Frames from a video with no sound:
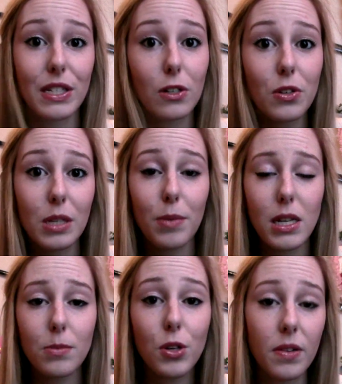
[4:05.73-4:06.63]
close as
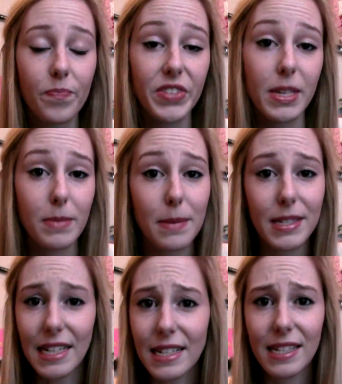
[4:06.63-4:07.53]
possible and sometimes
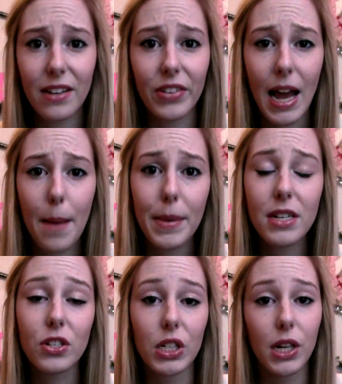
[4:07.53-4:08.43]
that doesn't even happen
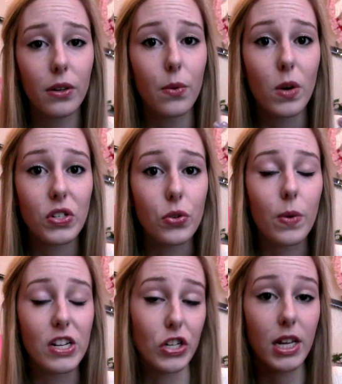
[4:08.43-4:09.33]
so you're gonna want to
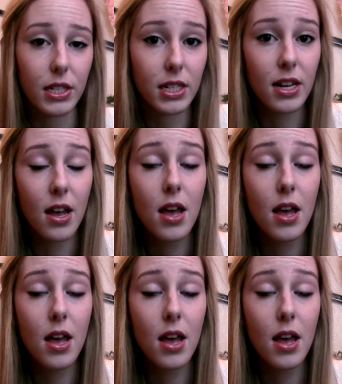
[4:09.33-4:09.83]
adjust.